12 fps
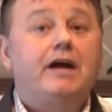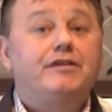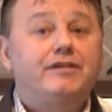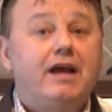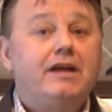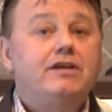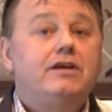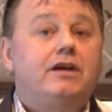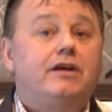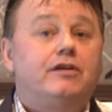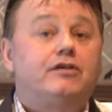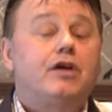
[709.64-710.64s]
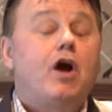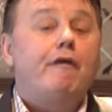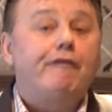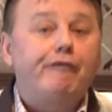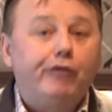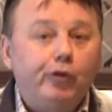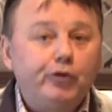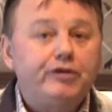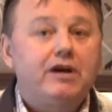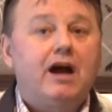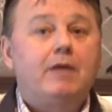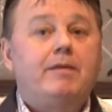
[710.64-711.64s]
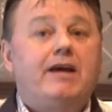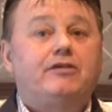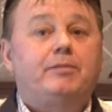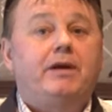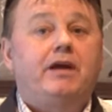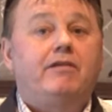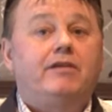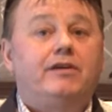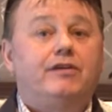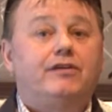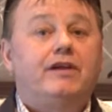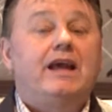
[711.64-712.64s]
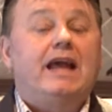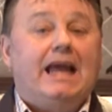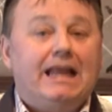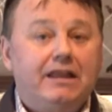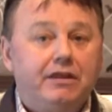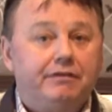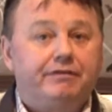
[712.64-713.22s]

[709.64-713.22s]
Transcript: and 10 years full-time experience in the